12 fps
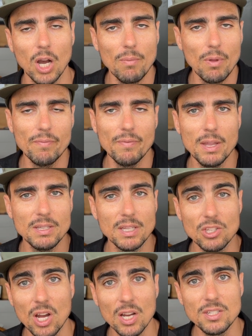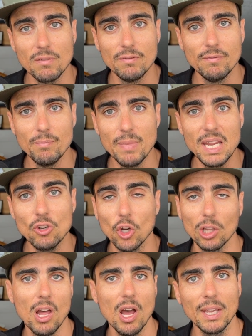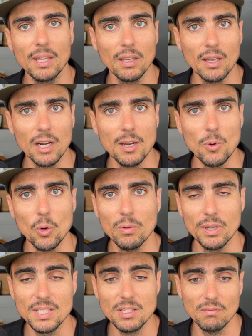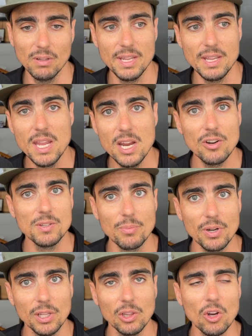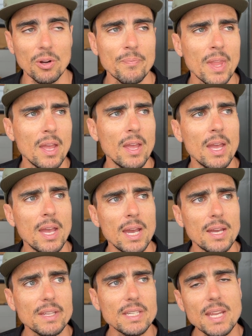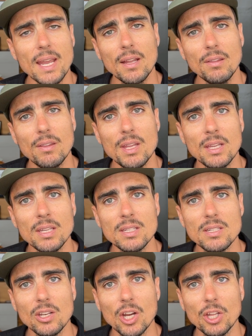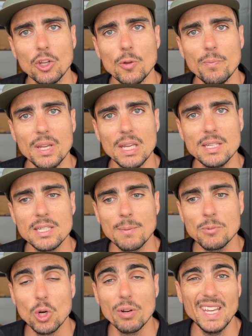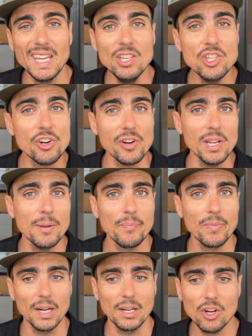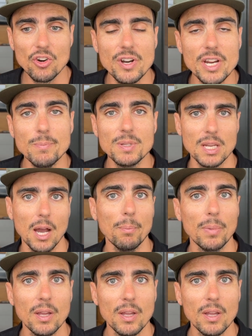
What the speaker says: there's a chance of me not liking it anymore. A year is pretty long. The second thing is, it could be some sort of injury that creeps up,